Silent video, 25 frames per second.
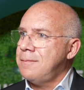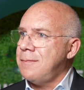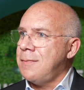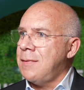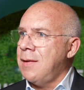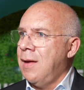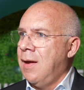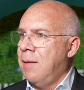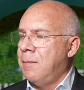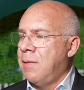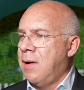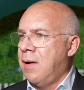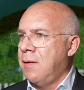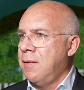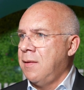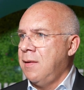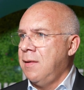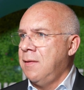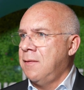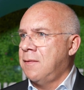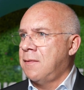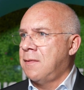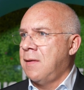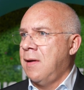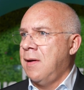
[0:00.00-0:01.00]
about
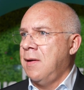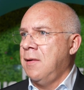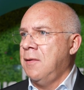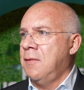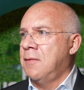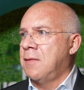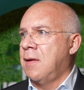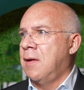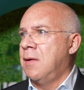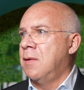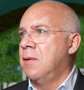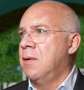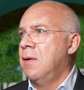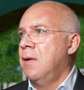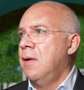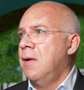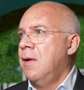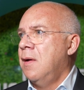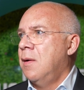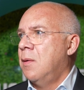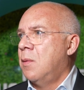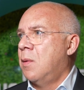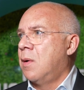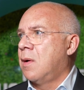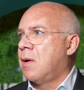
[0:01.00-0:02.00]
these things, and
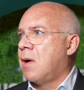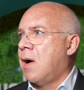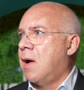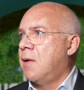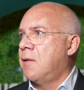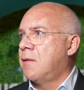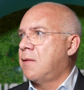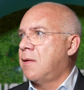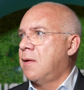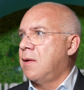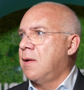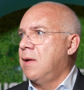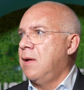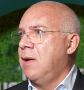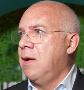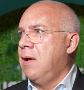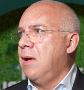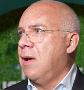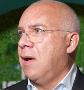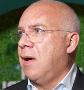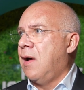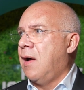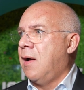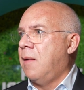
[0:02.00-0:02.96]
we're constantly